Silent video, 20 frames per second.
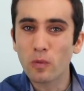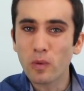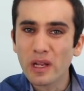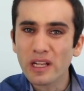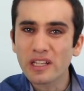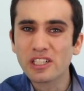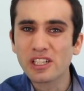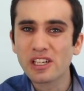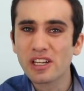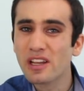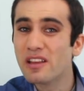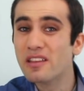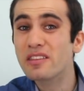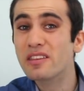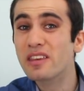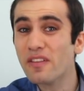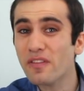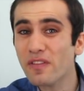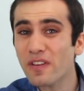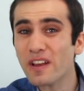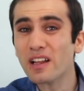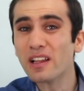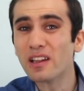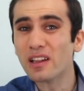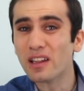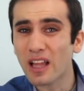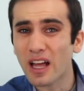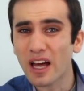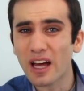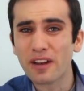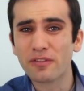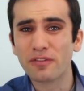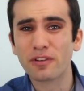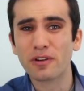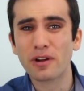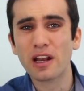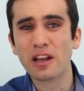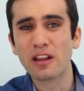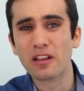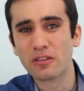which is giving a lot of
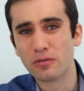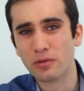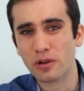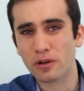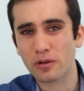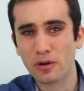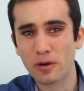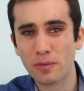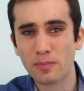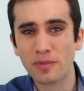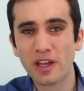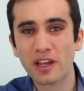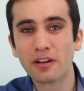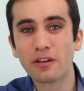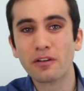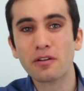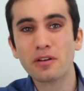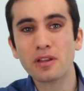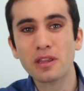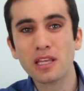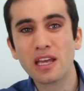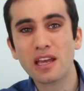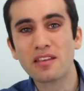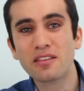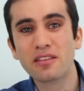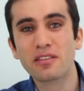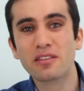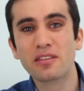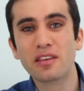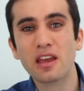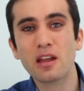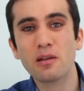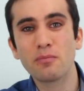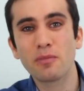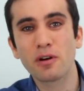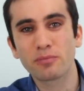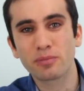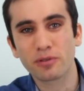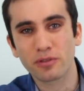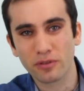credit to a group that currently has the same
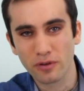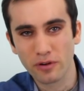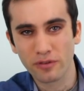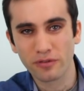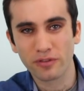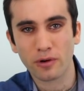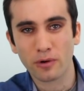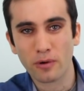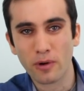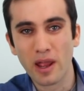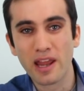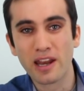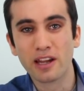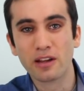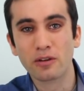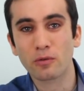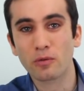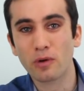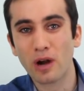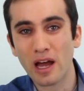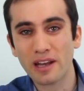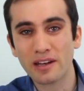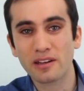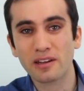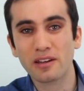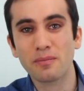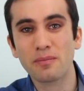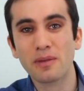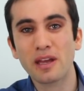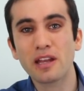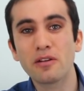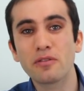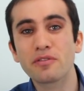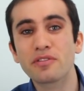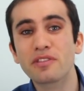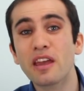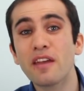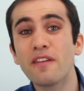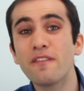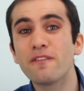approval rating Rotten
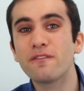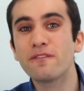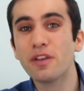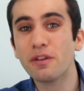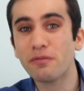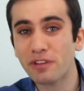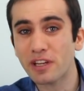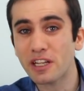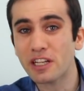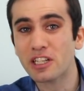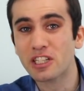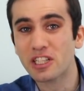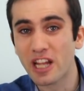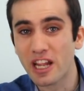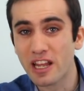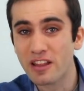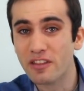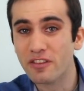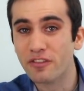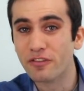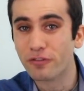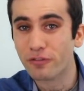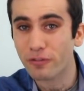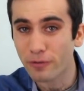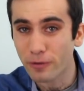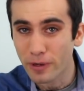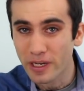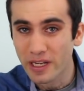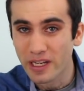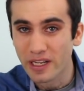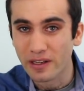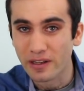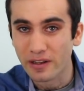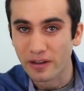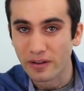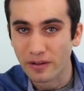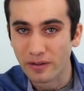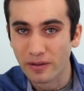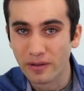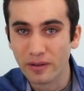Tomatoes gave fifty shades freed.
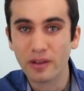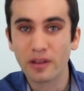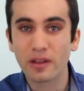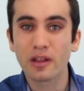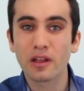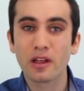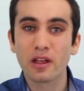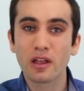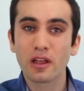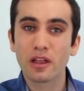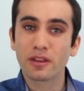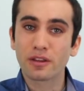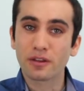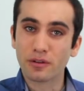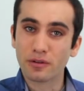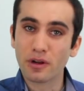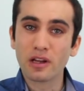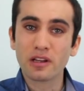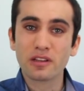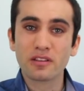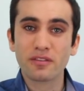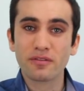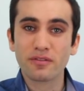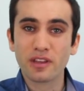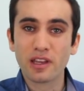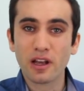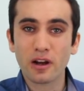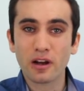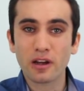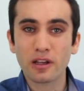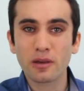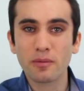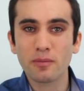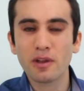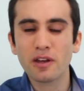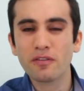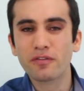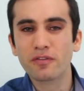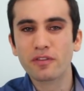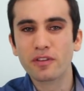The crux of the
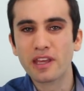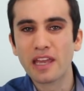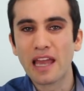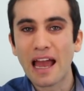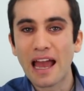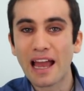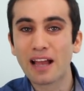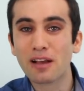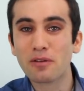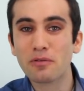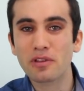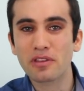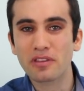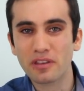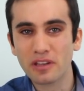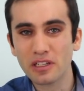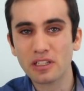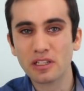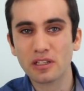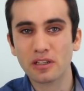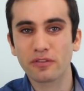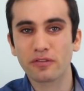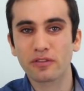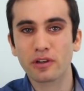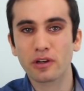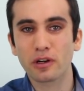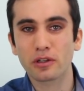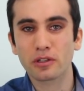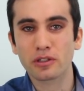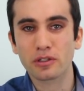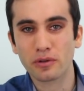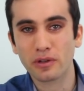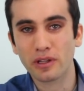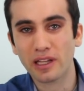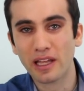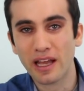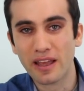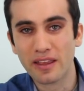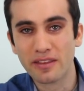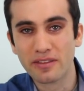argument for the acquisition of
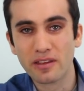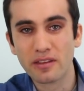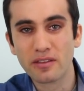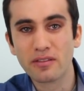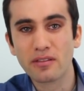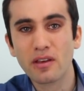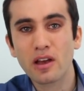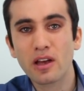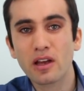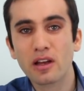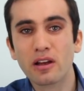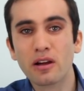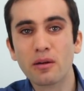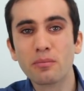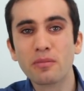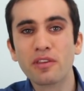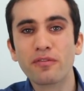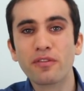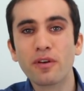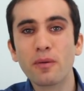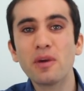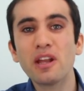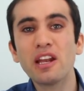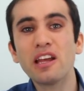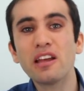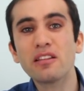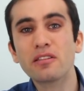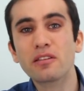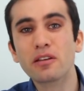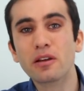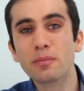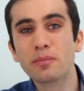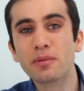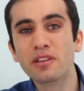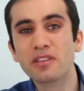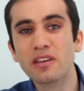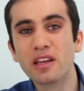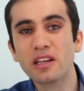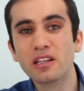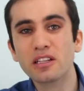cultural assets comes from an
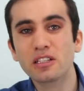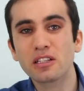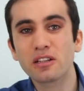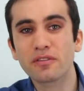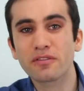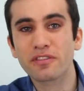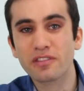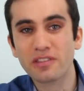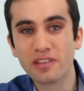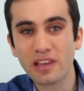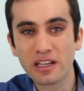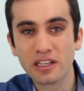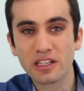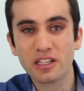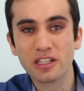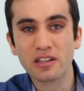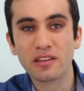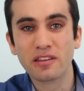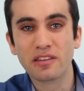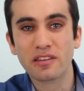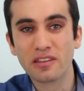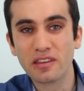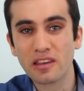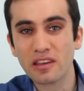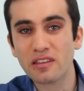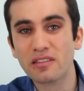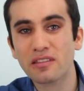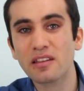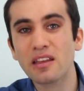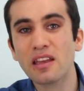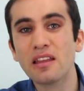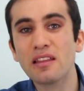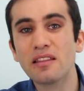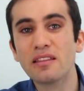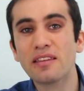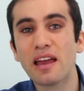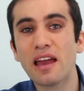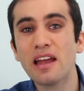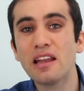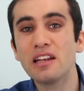interpretation of Section sixteen
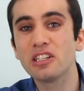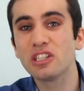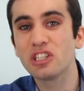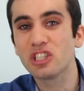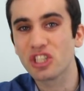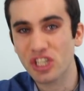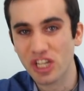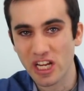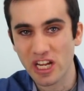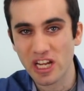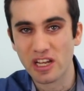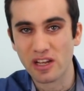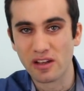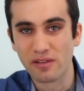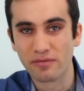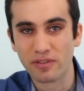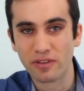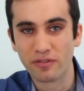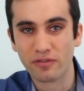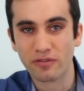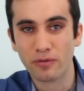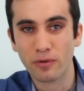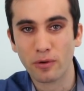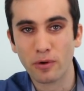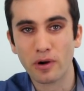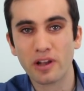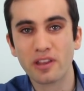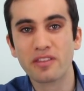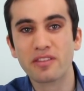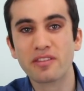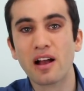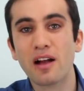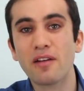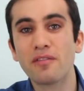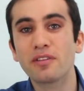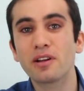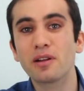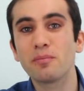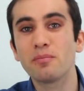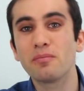ten G of the Foreign
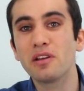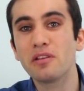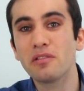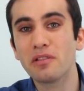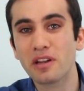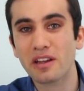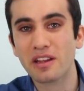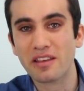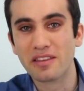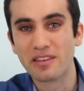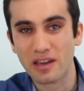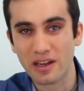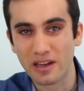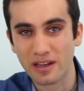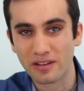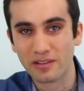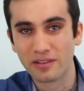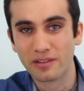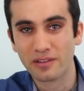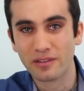Sovereign Immunities Act.